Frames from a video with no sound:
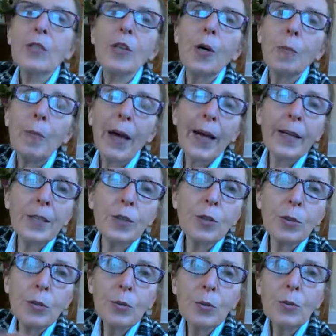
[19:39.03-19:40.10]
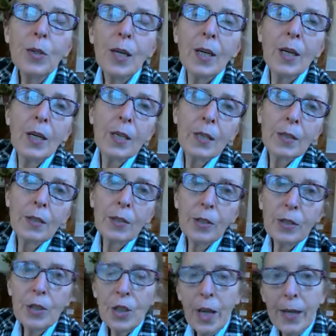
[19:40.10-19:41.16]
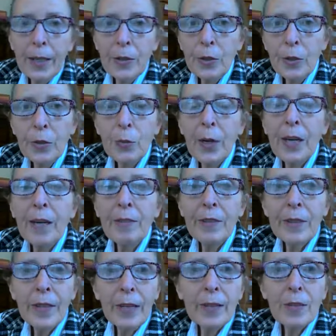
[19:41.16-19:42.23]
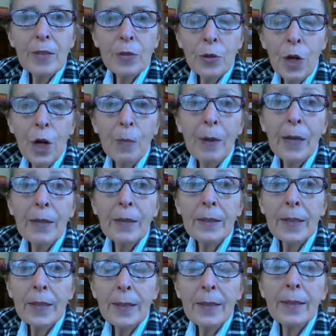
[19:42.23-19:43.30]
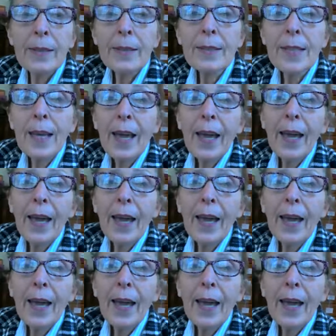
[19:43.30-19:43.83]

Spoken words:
You go back to your childhood, wherever that trauma is,